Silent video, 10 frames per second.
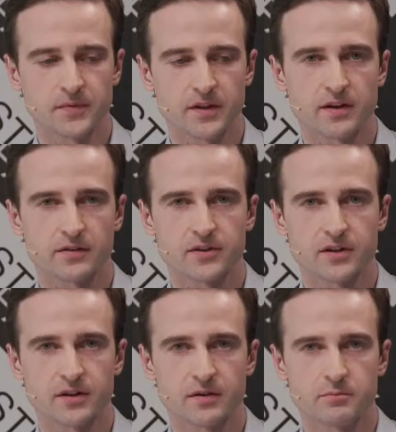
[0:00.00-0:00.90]

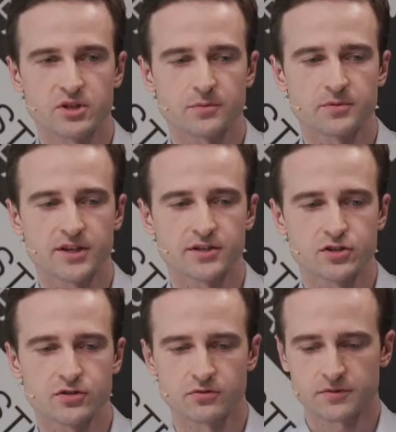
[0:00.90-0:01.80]
After bishop takes
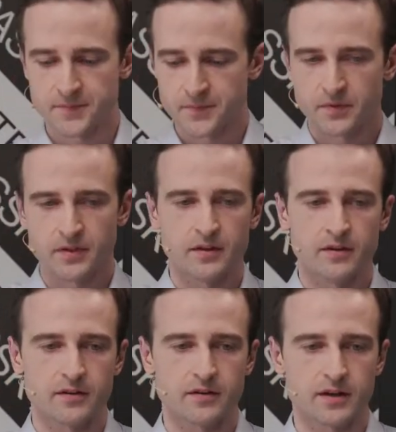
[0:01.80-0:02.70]
g2,
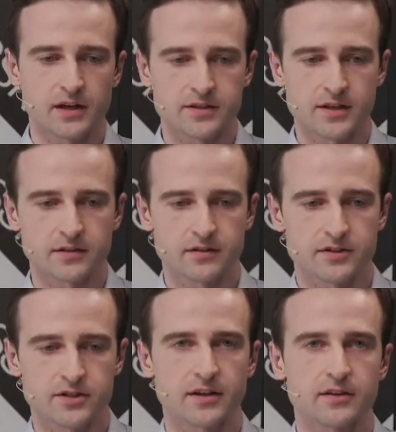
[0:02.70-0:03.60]
Alexander
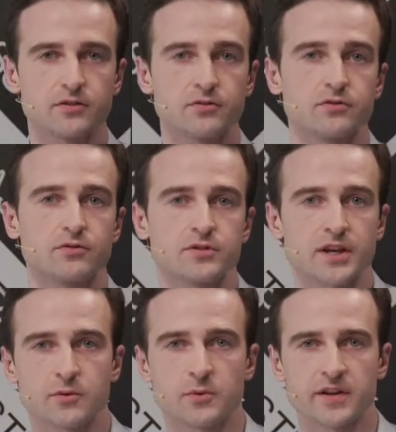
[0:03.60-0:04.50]
decided to
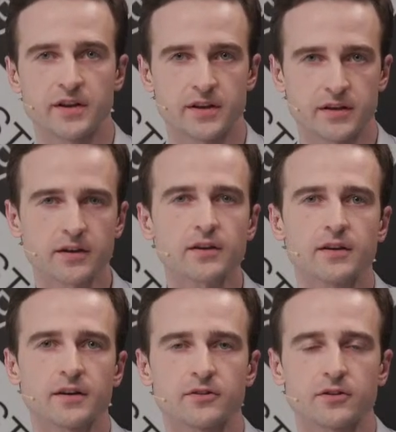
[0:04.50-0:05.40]
take with the king.
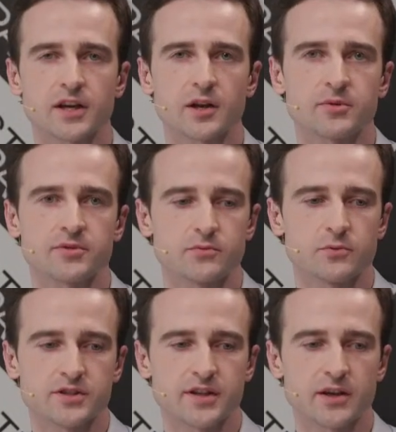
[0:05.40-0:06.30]
Anatoly Karpov
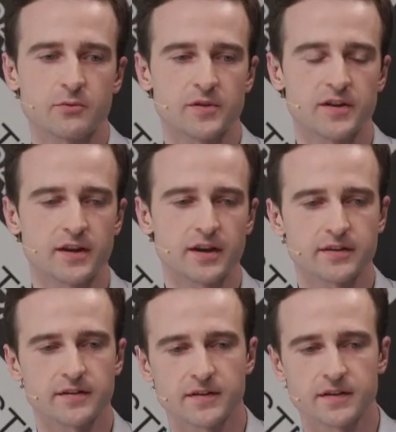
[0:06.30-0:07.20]
was taking with the knight
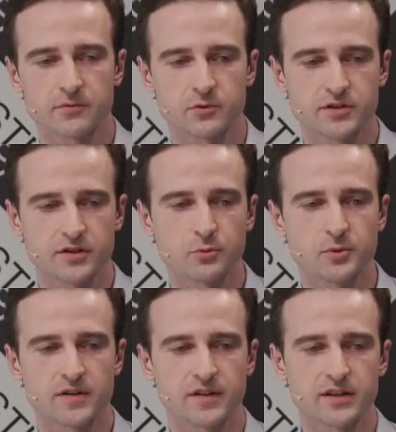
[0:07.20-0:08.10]
and then was
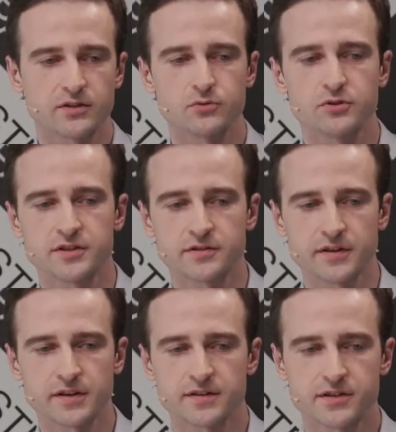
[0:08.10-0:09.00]
regrouping the knight to
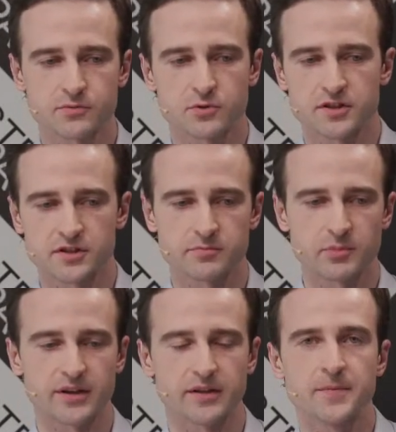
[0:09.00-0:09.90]
e3. This was his
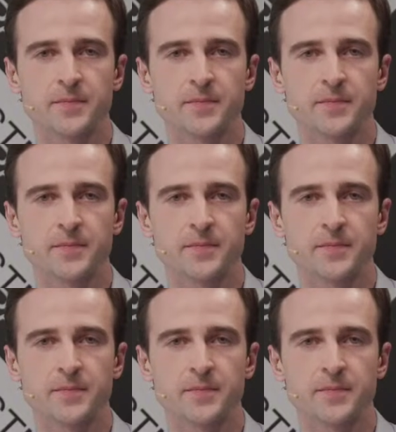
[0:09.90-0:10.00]
plan.